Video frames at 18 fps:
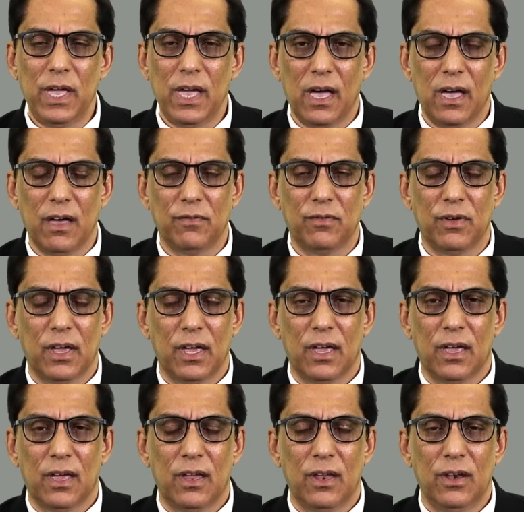have
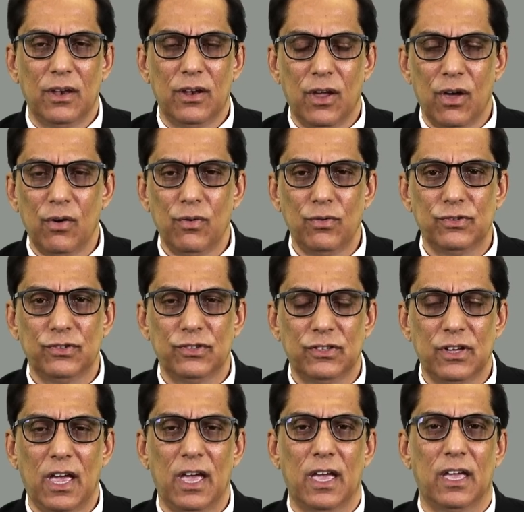no
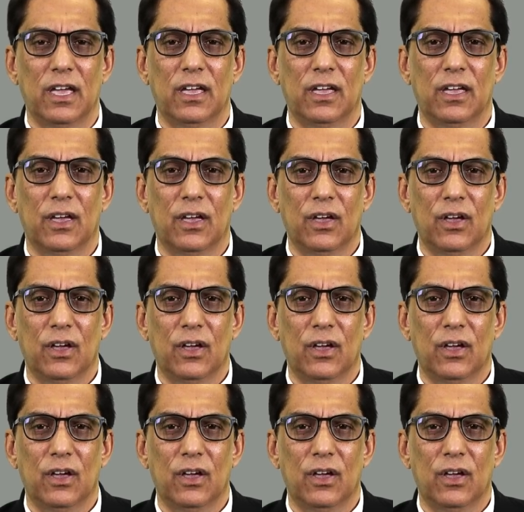say,